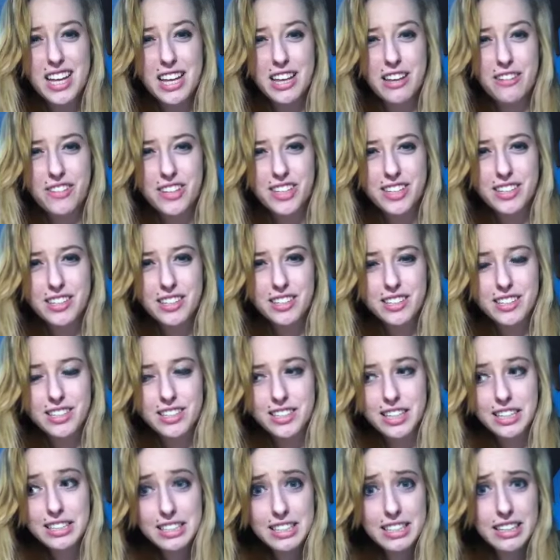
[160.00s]
If it
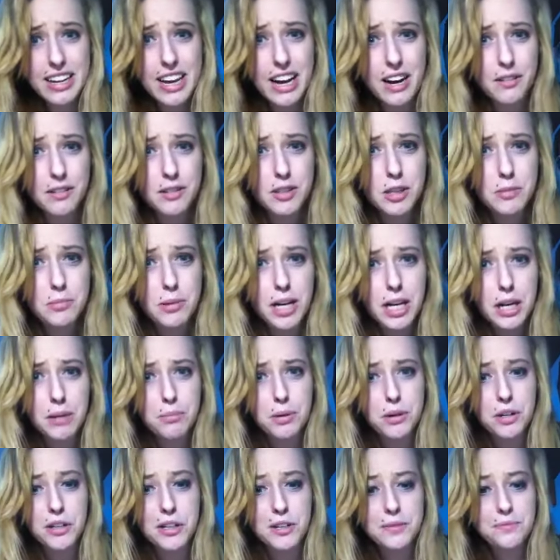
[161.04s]
doesn't count as a body
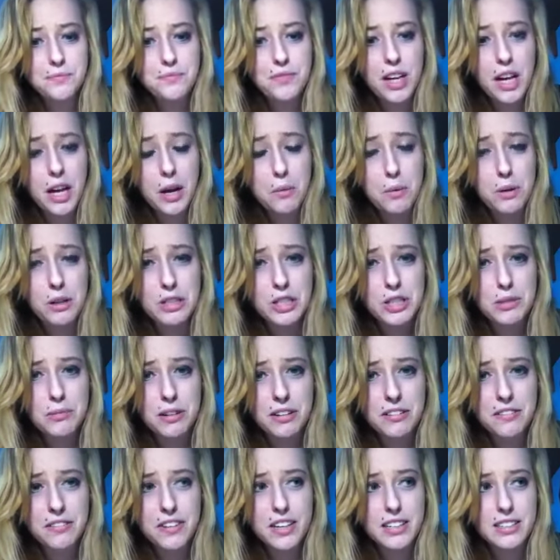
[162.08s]
part, I wash
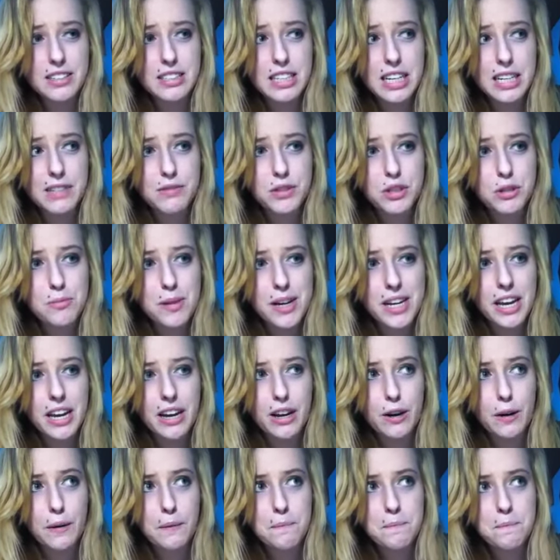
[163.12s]
my face after my
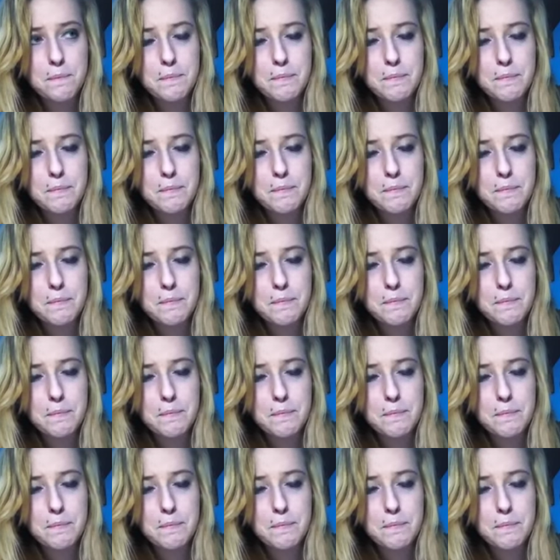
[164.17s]
hair.